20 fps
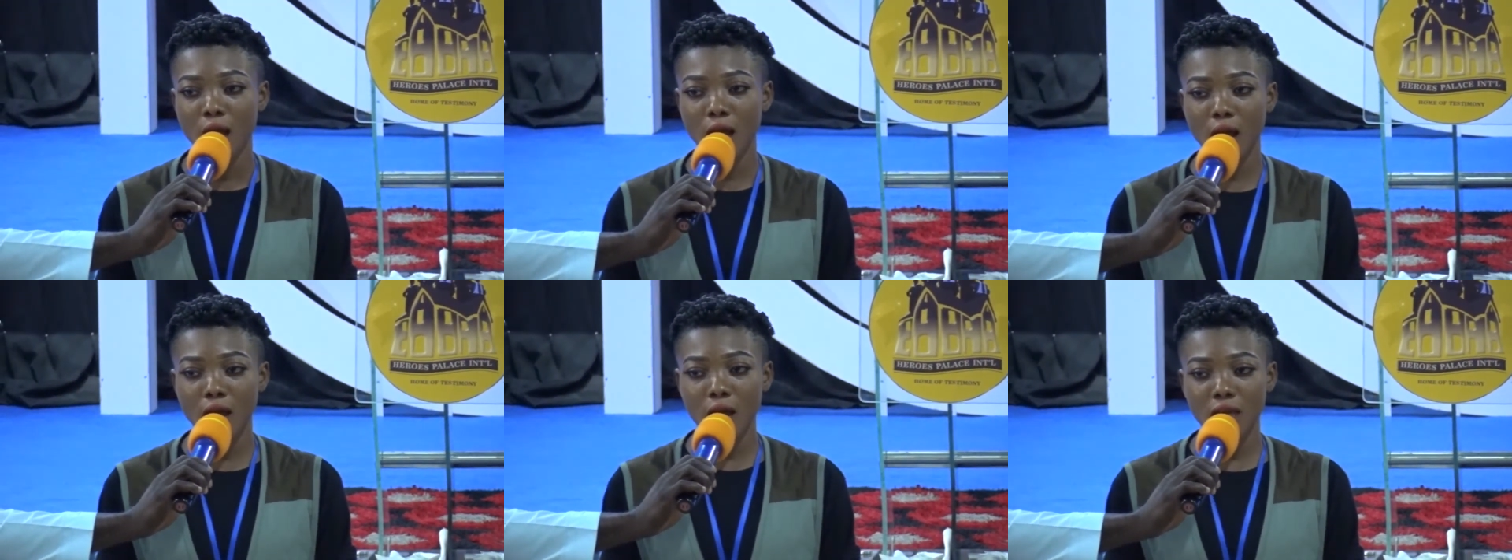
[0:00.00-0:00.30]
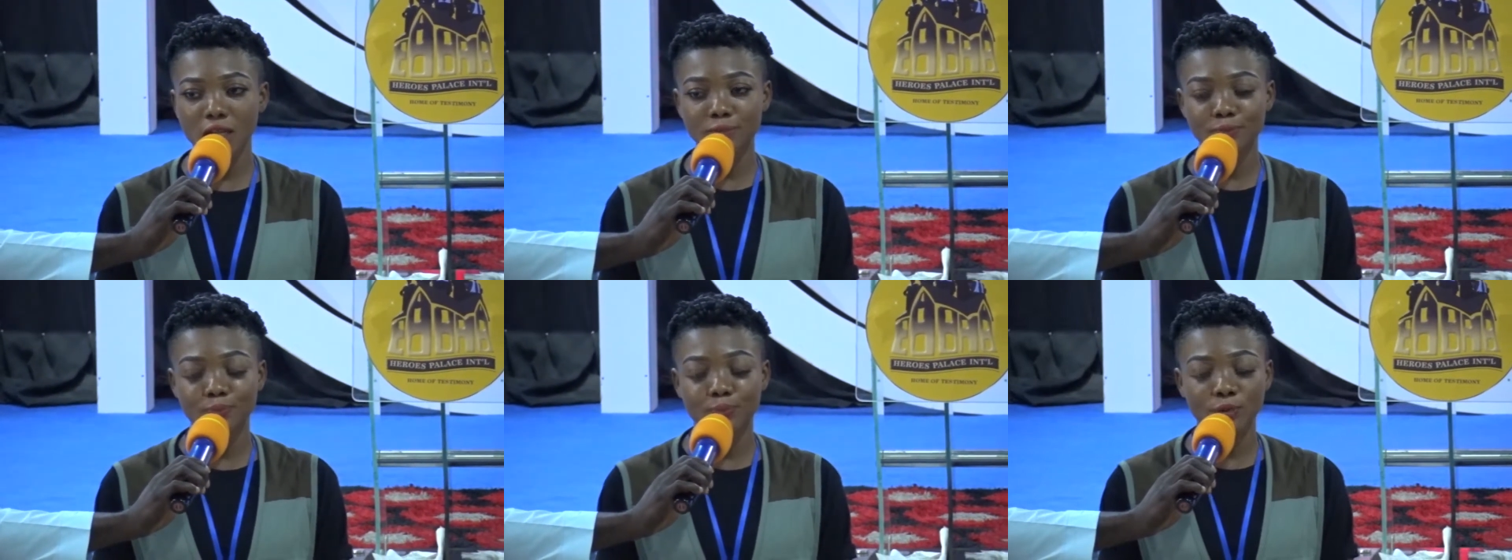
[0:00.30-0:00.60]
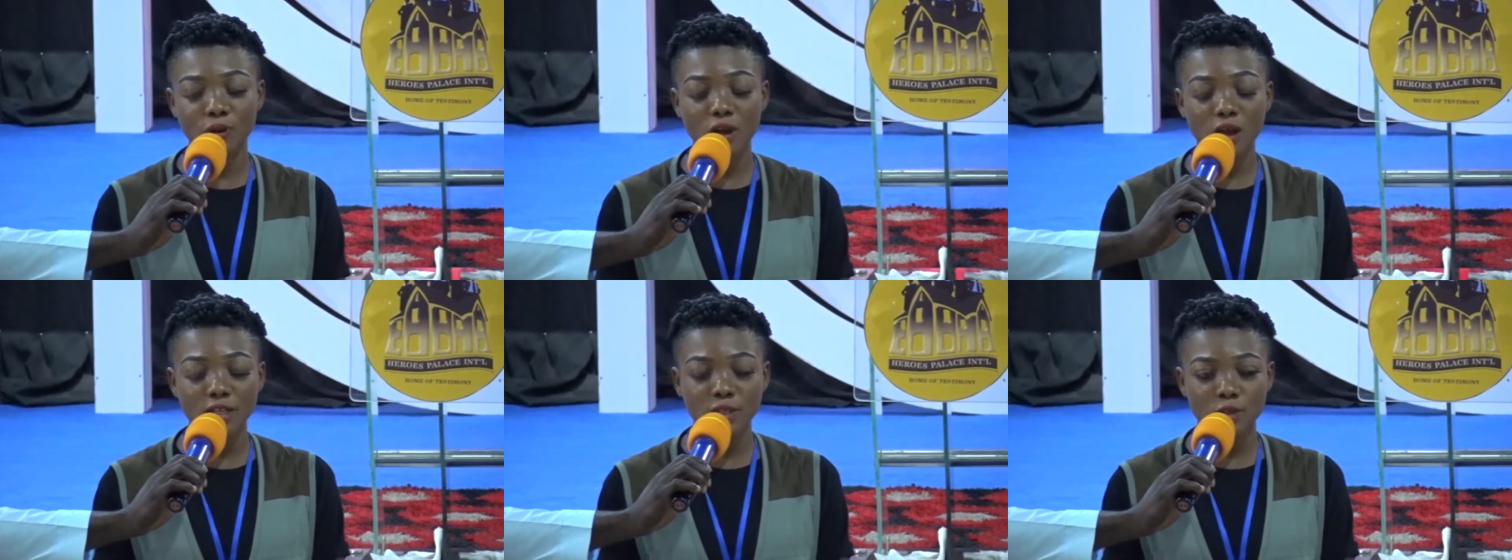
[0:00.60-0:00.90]
and
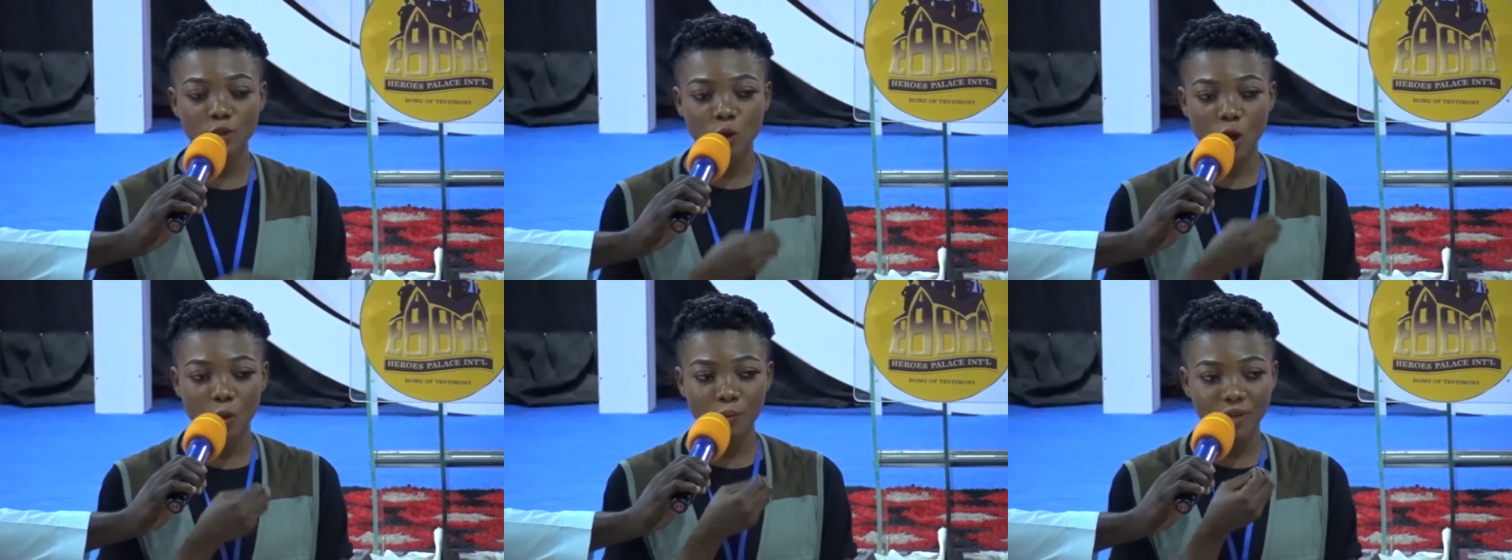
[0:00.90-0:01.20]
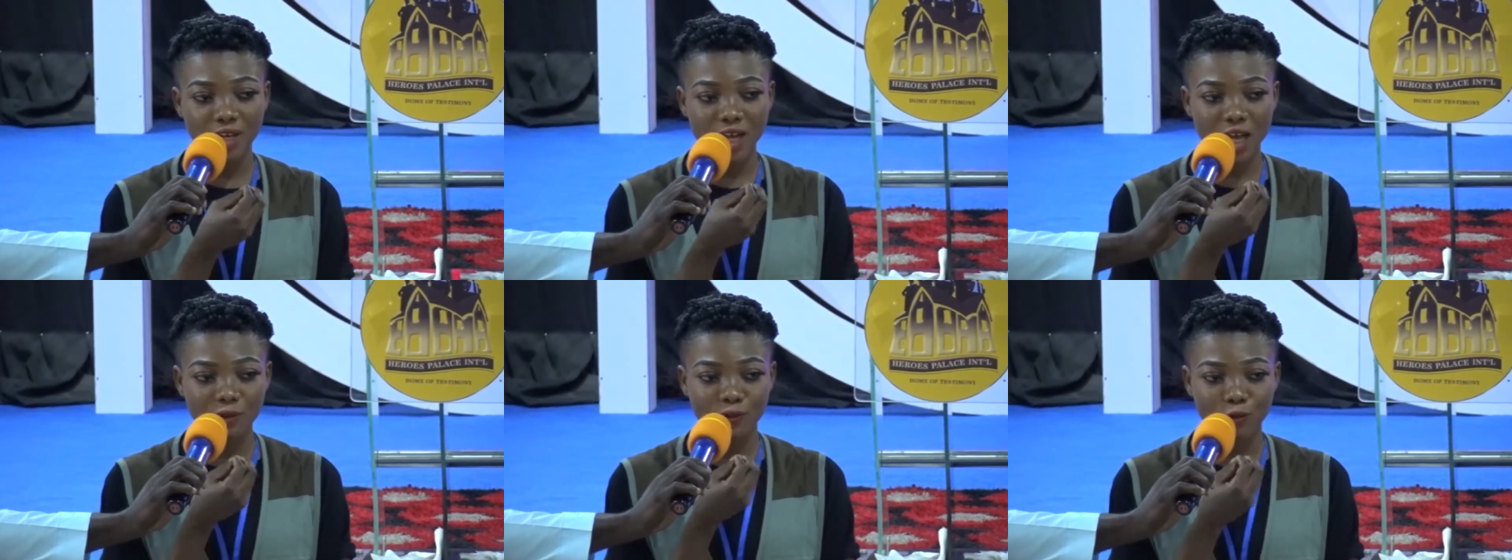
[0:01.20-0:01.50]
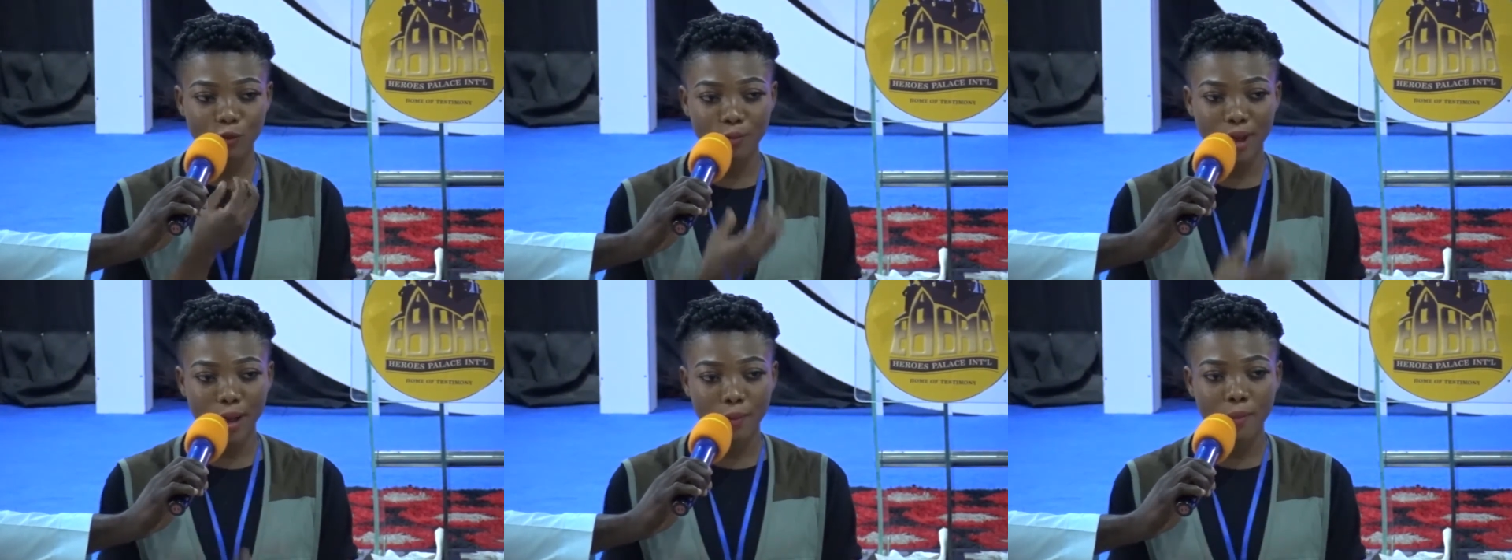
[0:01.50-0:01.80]
blood is coming out
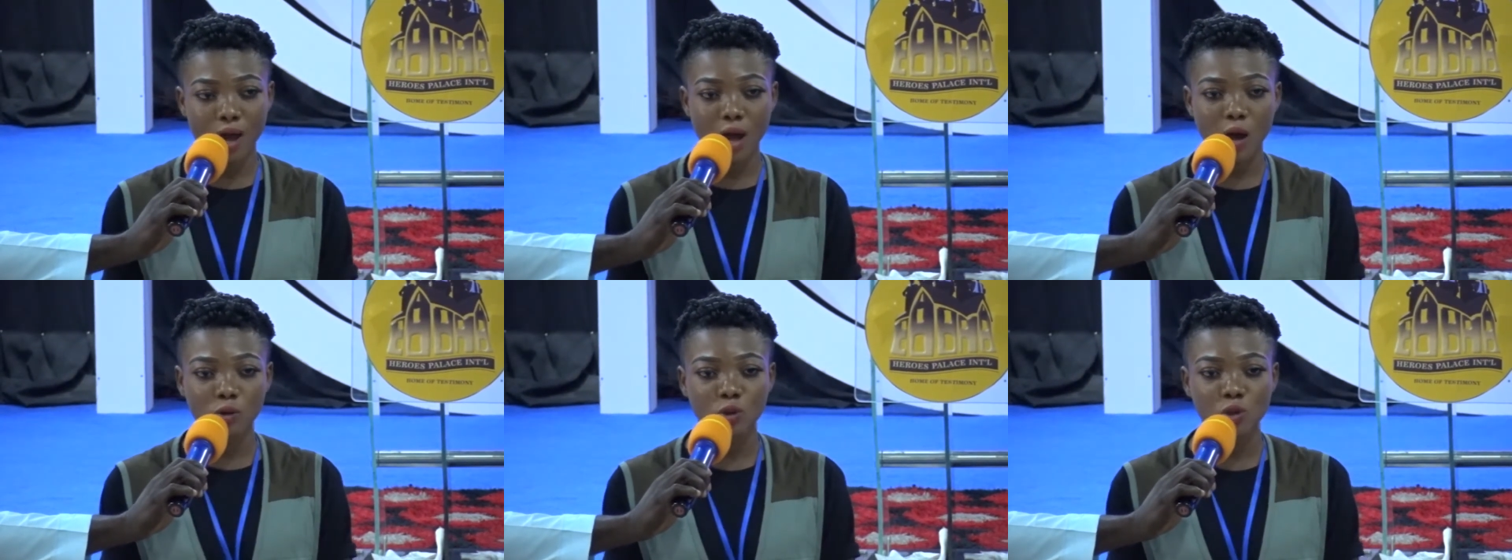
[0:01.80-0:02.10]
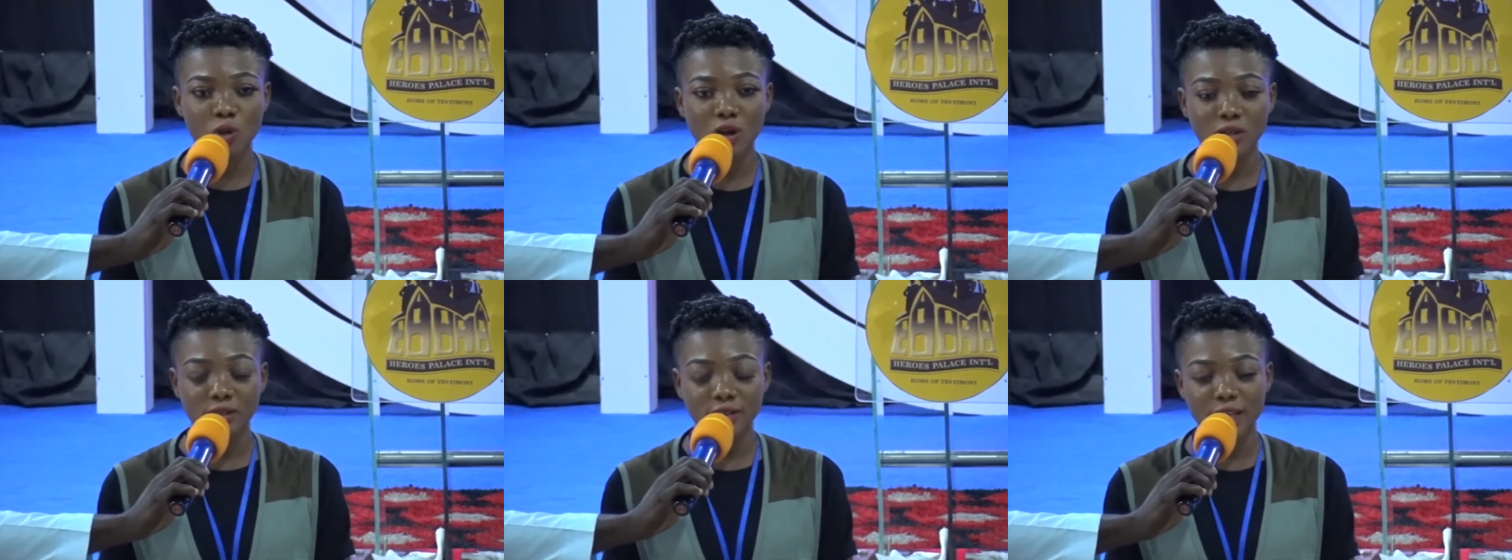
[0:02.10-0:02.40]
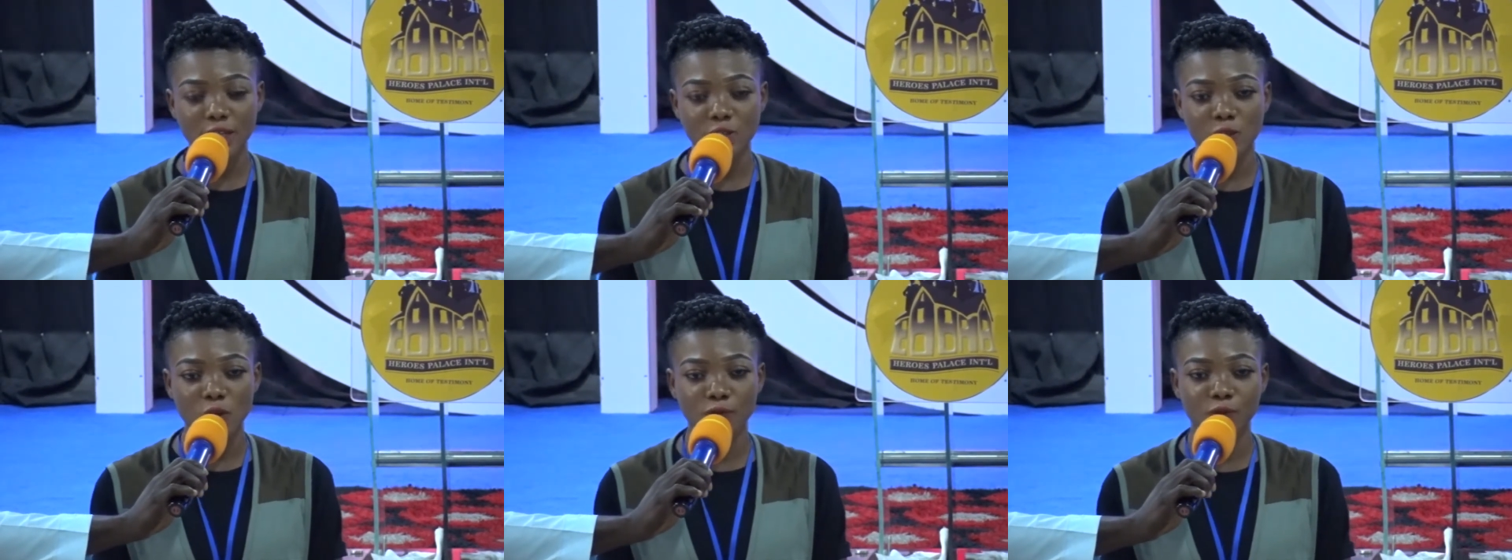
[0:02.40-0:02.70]
from my mouth,
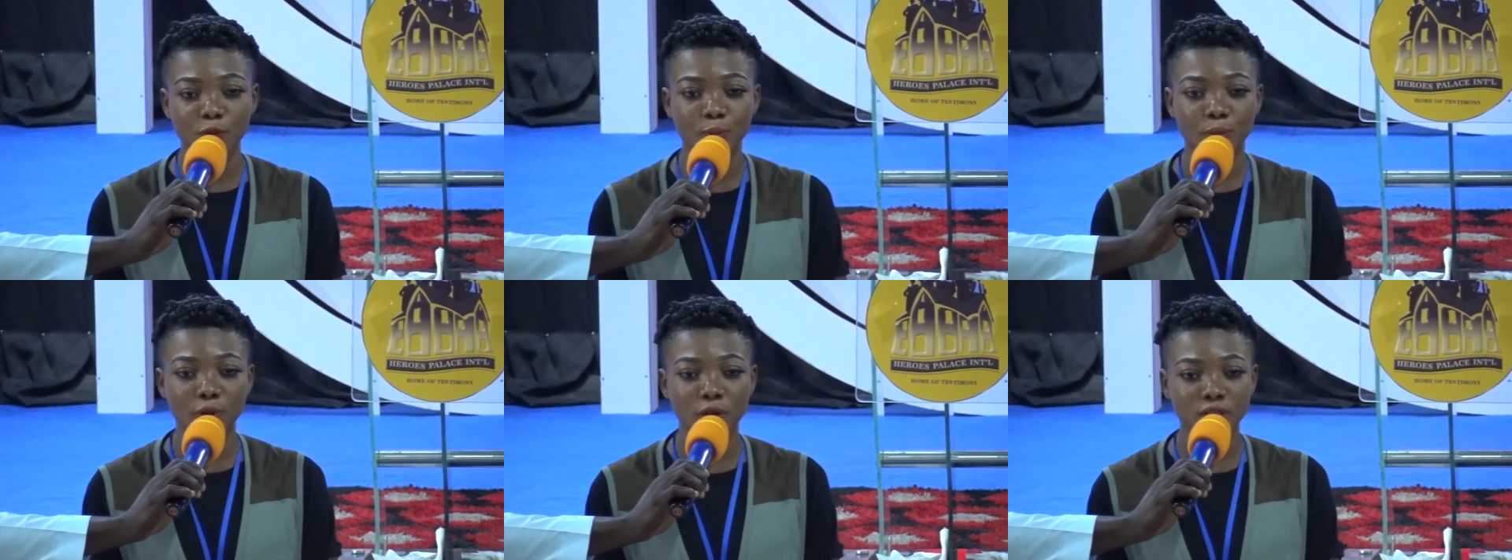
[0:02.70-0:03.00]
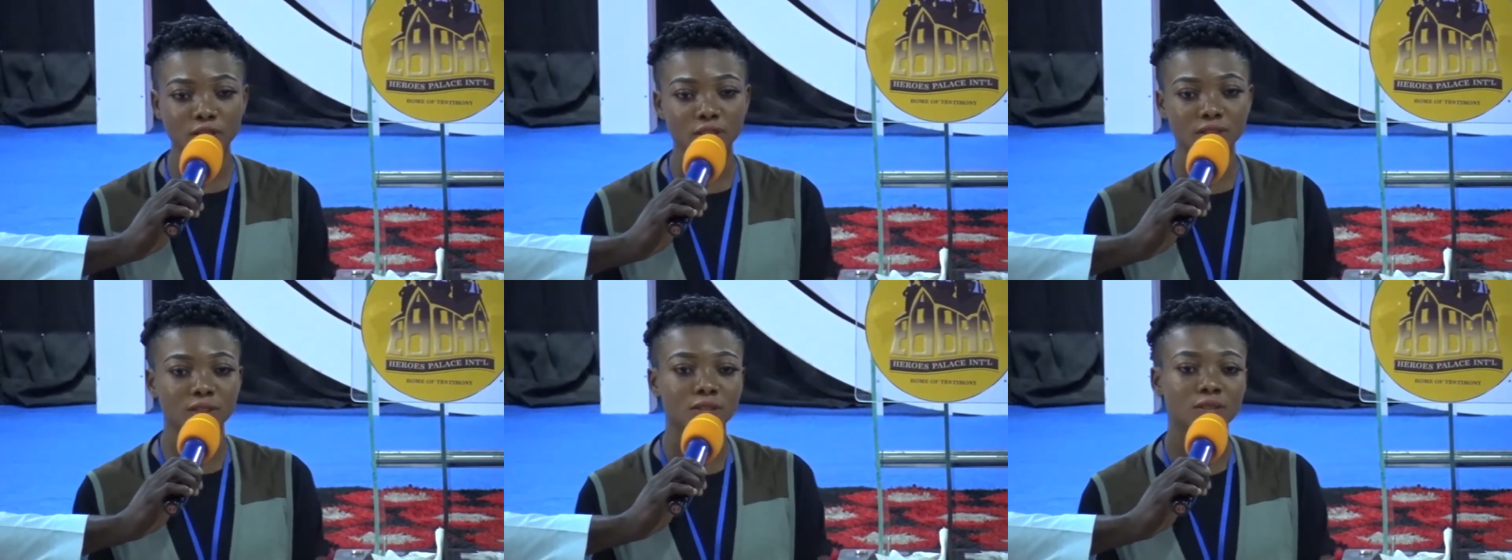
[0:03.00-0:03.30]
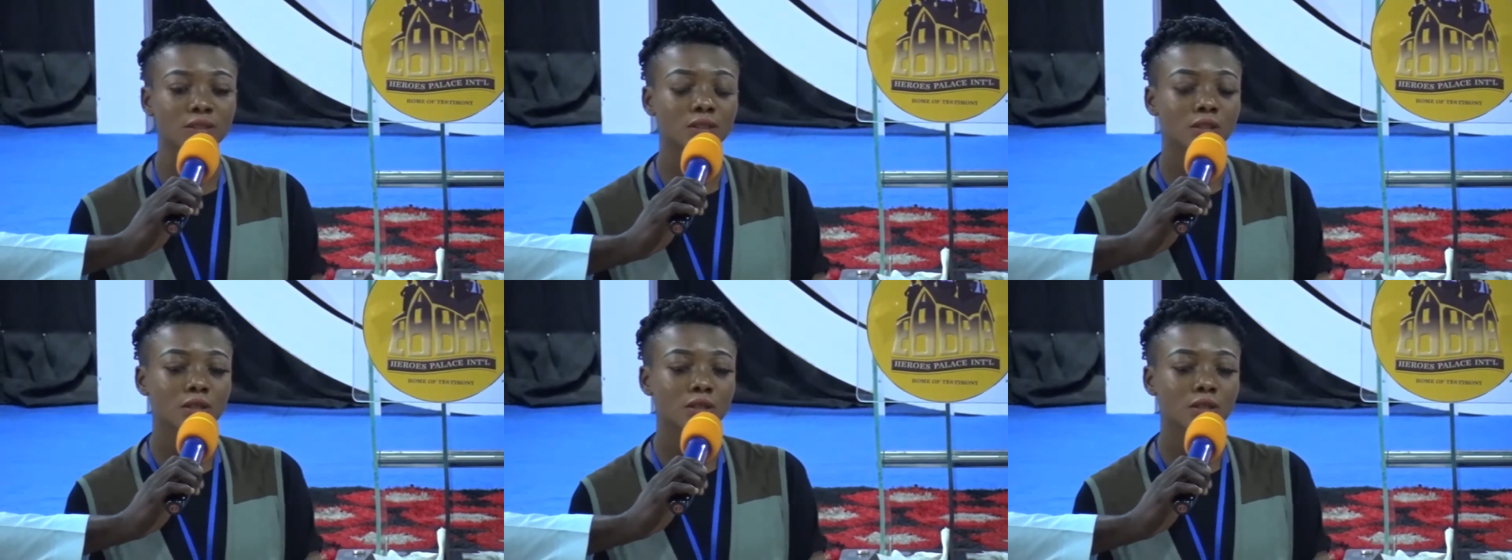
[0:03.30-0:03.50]
hotness of the body.